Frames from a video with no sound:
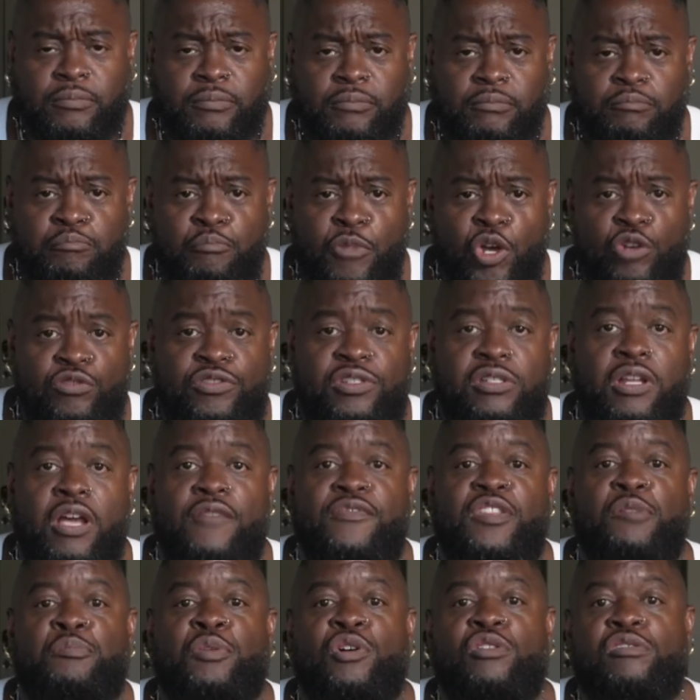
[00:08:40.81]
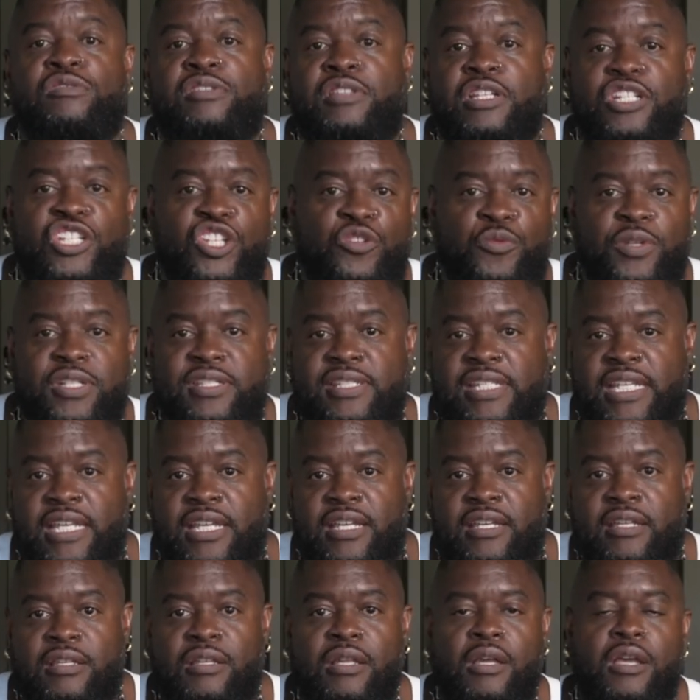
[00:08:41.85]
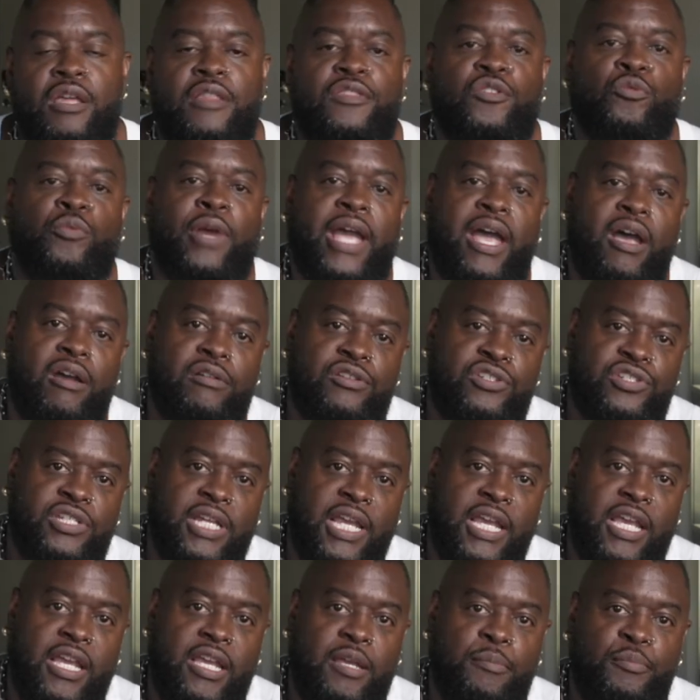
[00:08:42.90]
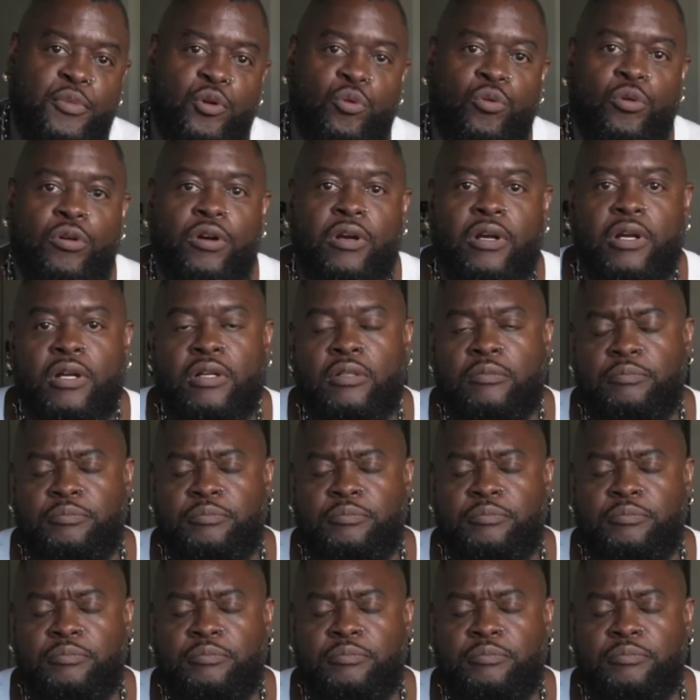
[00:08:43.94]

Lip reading: most of the bowls that you would see, the round shape or